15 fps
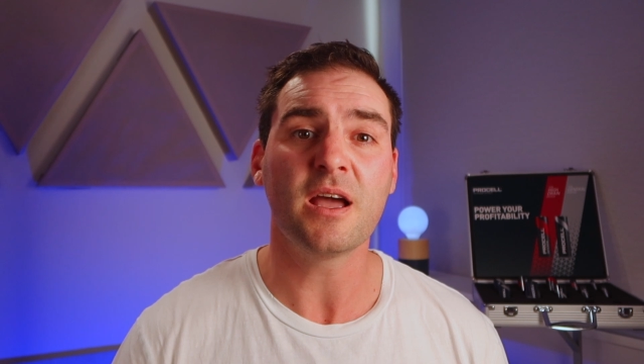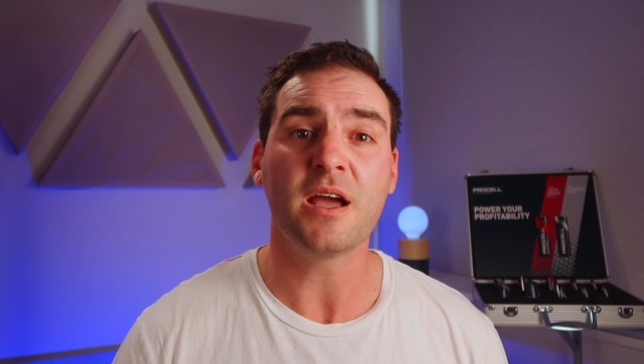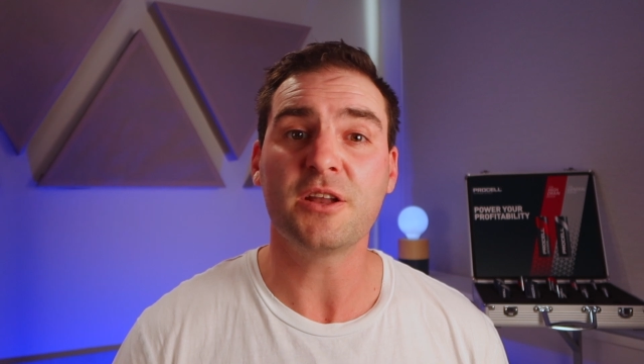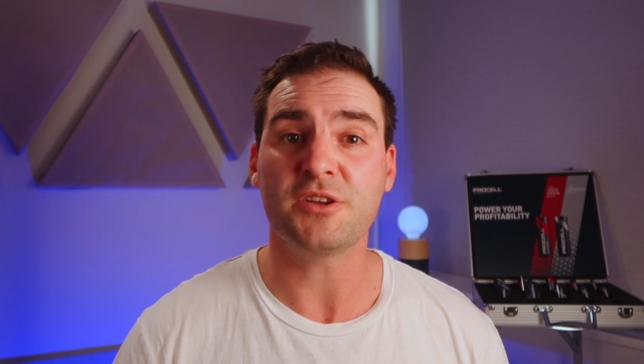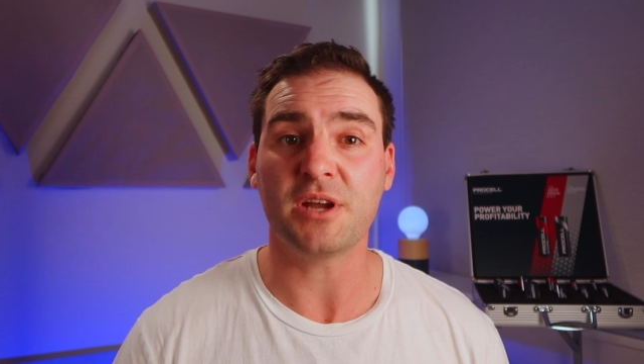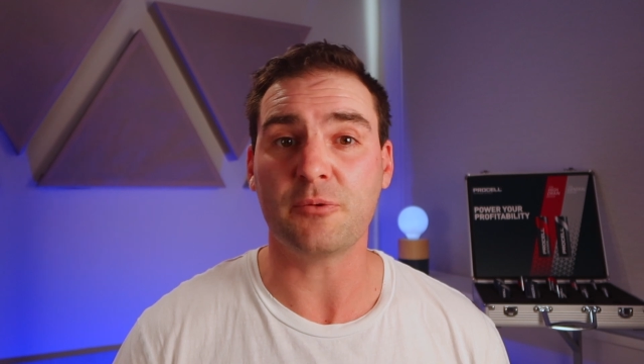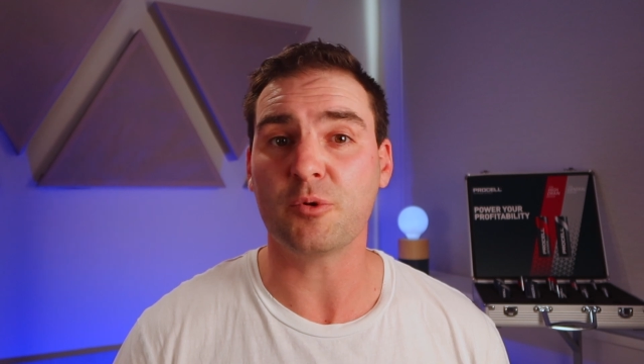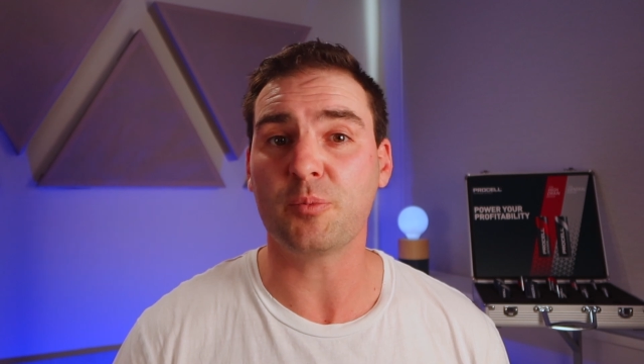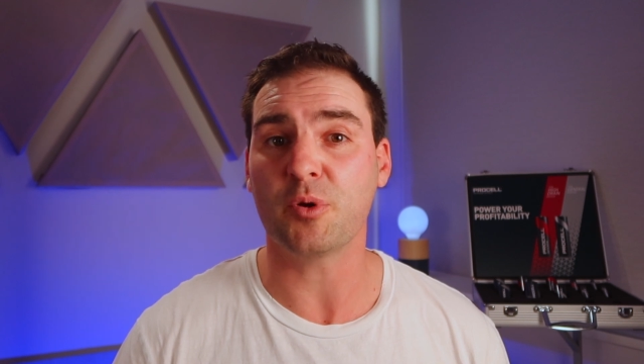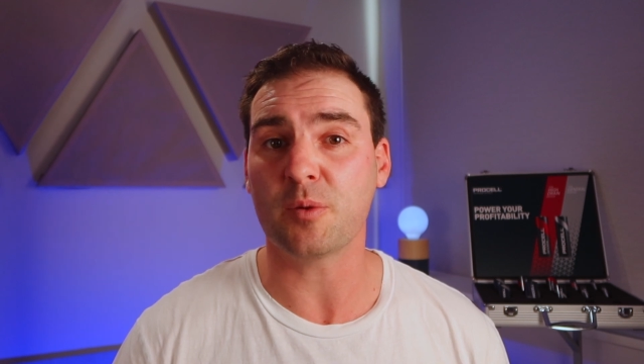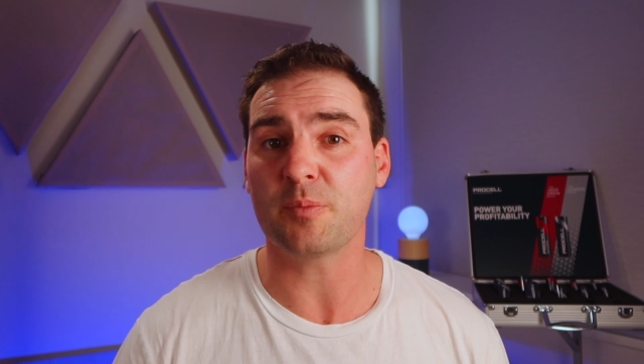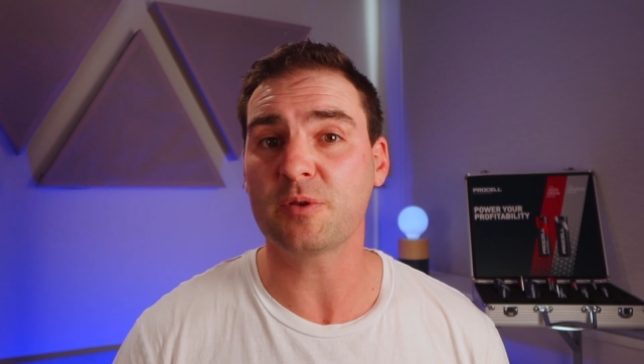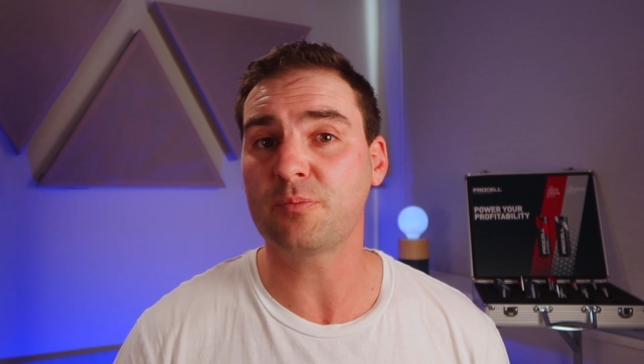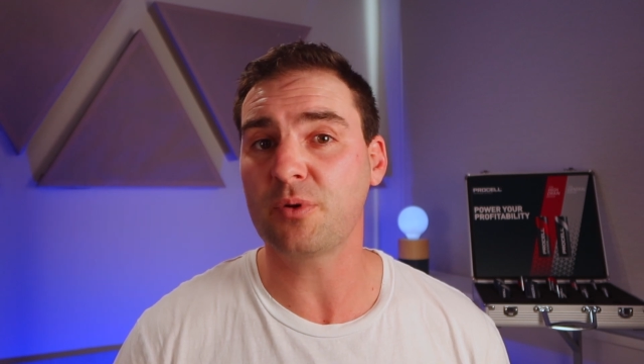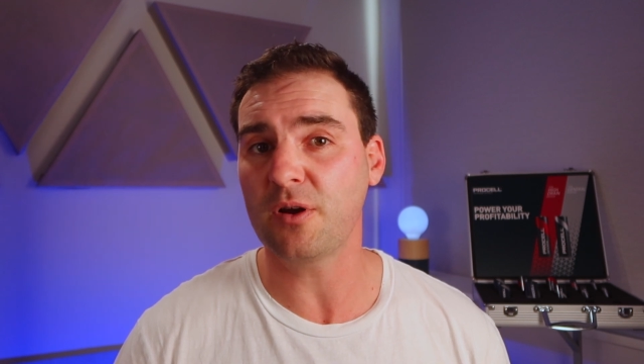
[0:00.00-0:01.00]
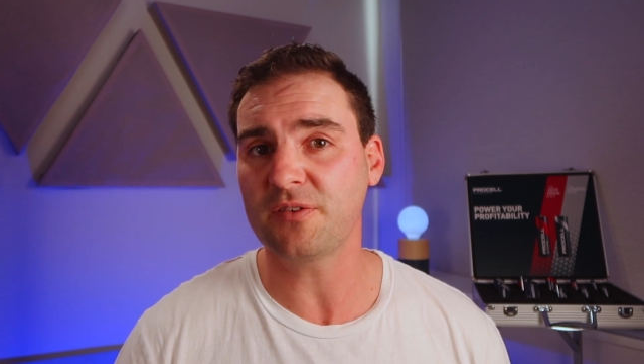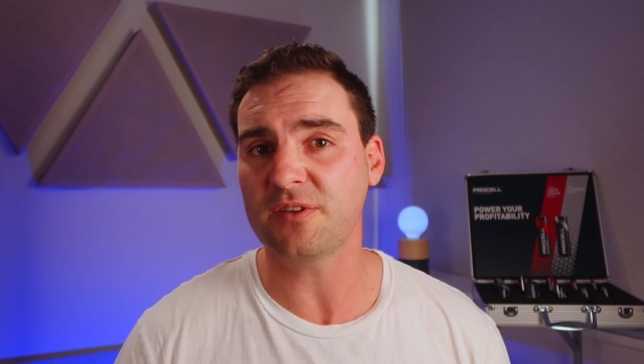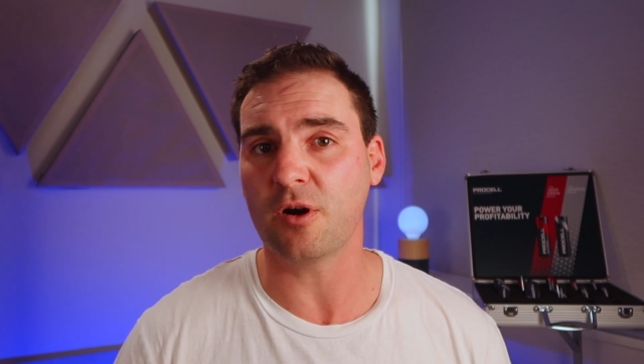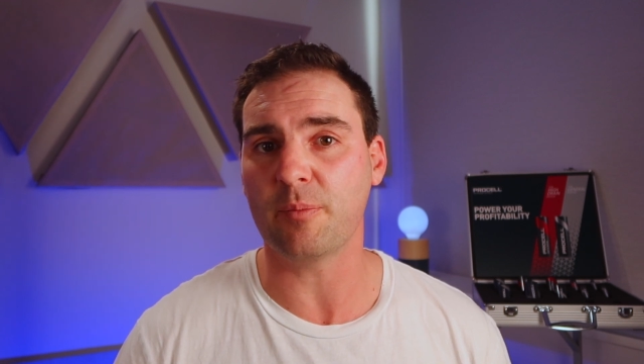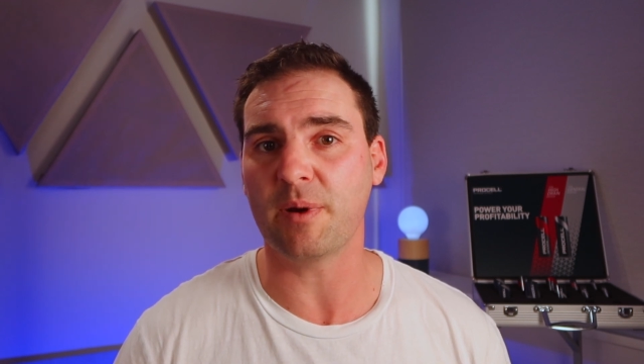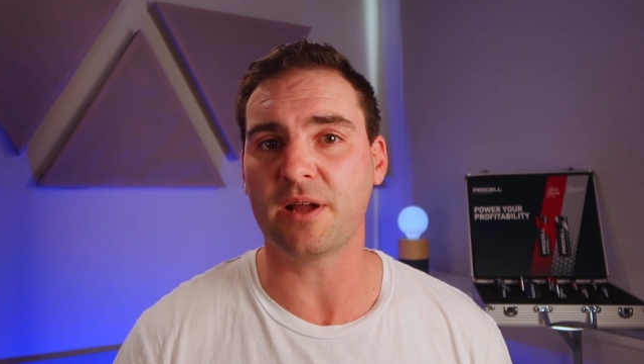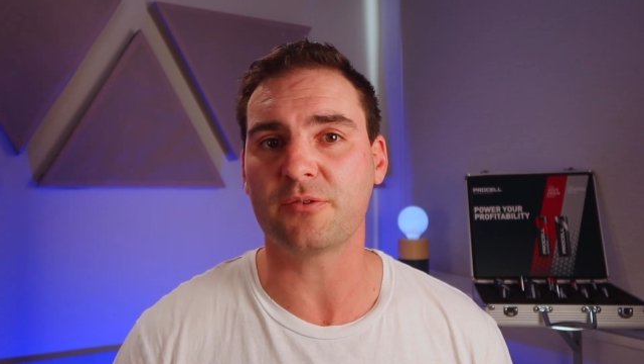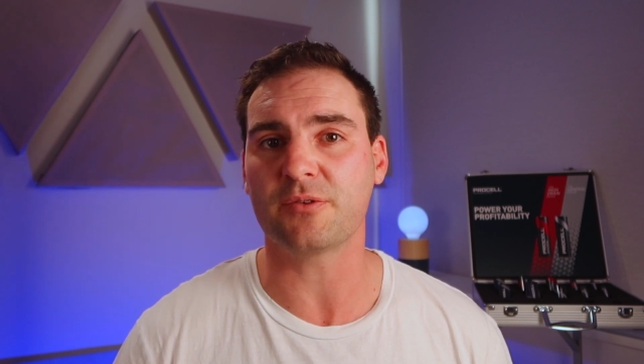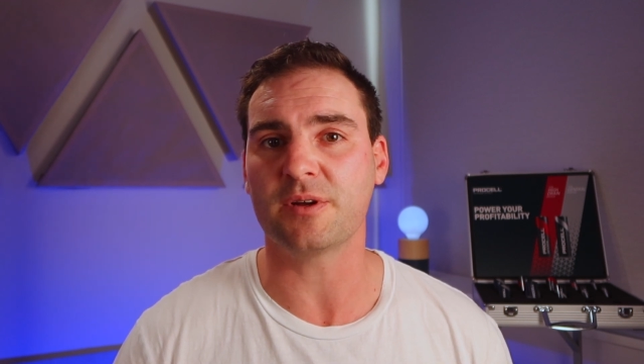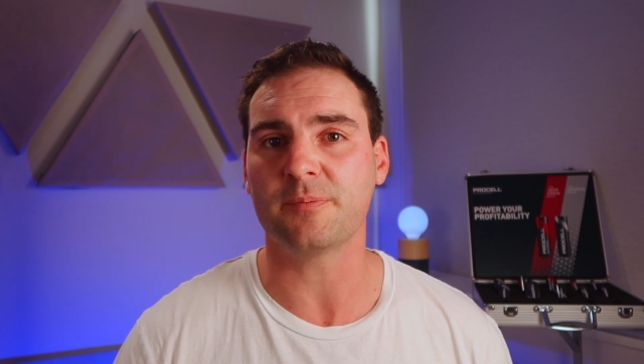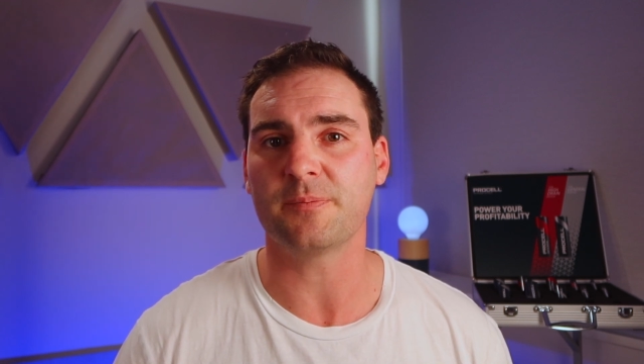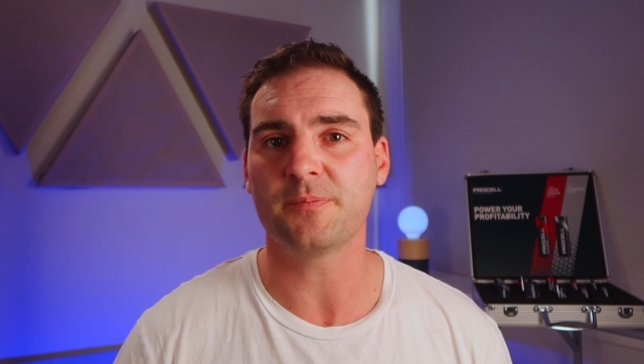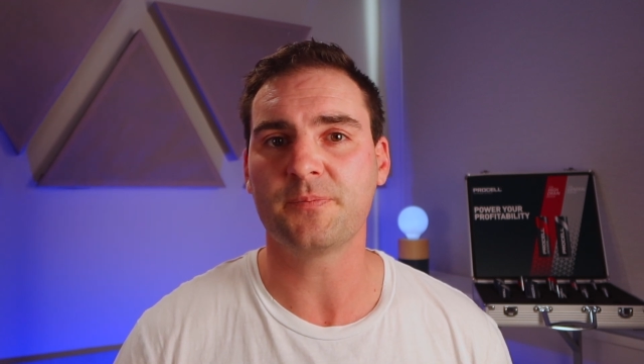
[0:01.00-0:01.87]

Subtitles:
general-purpose Procell battery.